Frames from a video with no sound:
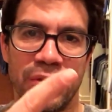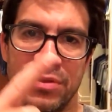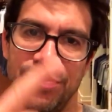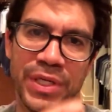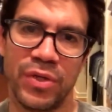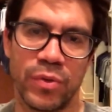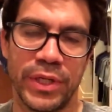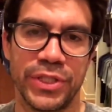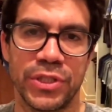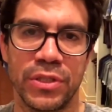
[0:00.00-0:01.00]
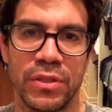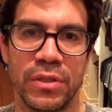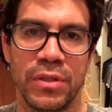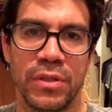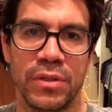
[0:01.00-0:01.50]
to being rich?
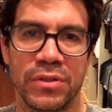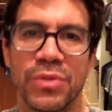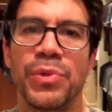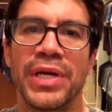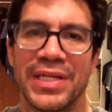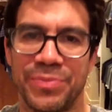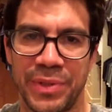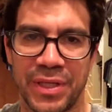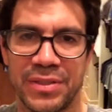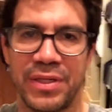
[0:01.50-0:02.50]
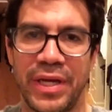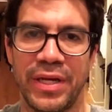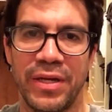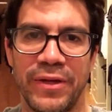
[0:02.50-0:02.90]
Someone asked me that today.